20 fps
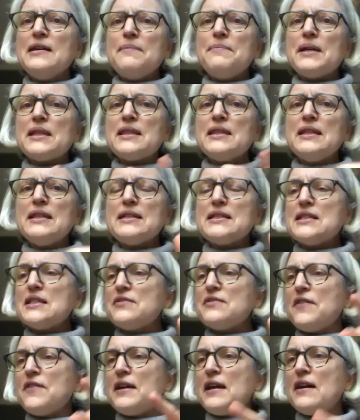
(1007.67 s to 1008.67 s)
Bethany's
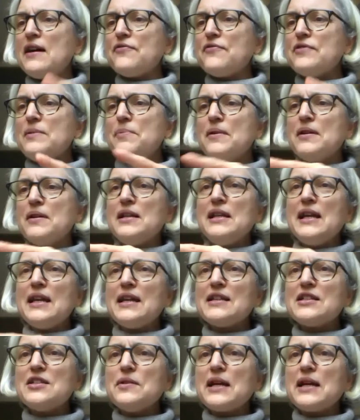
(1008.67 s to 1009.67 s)
just very helpfully put a
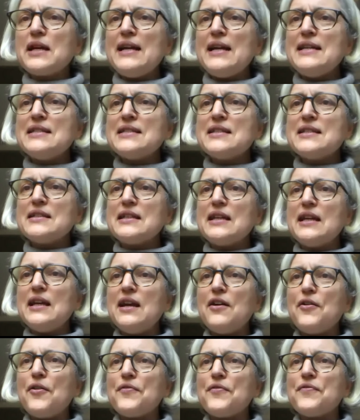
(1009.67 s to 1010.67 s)
link to a case study
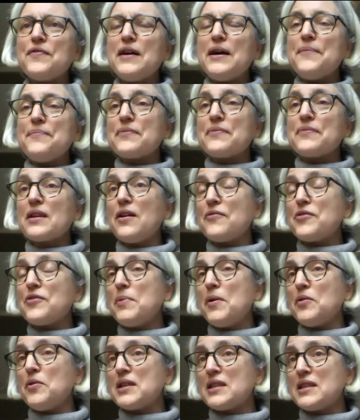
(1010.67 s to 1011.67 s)
of the
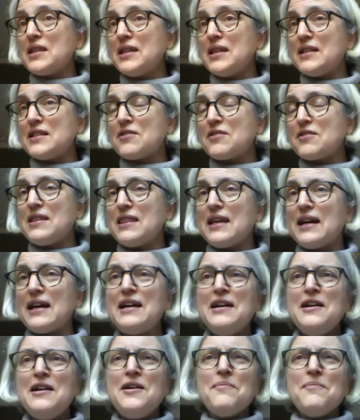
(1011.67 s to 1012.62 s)
Polka Theatre in there,